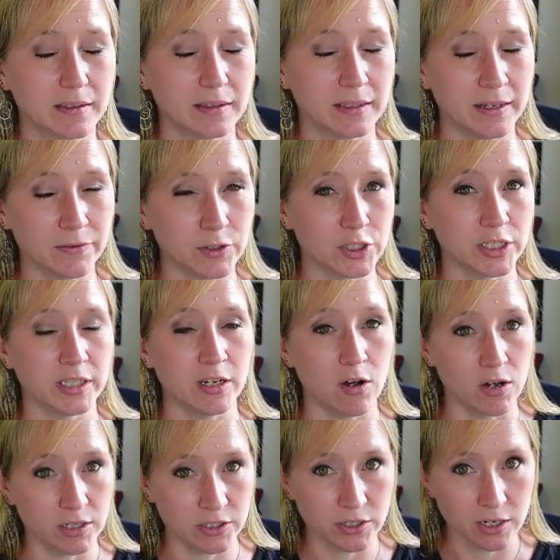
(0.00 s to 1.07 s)
leveraging the
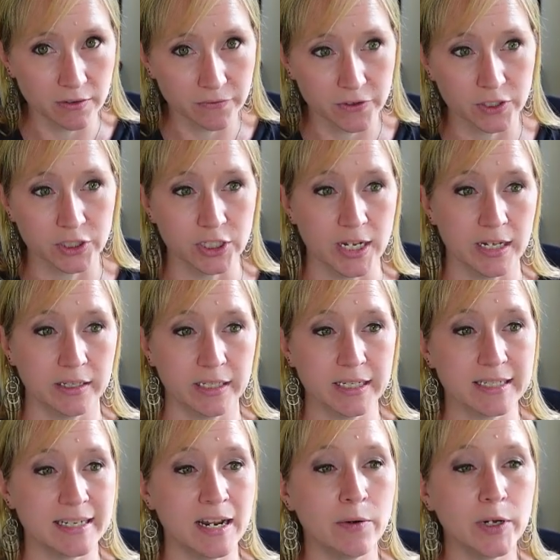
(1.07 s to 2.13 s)
OnStart functionality is now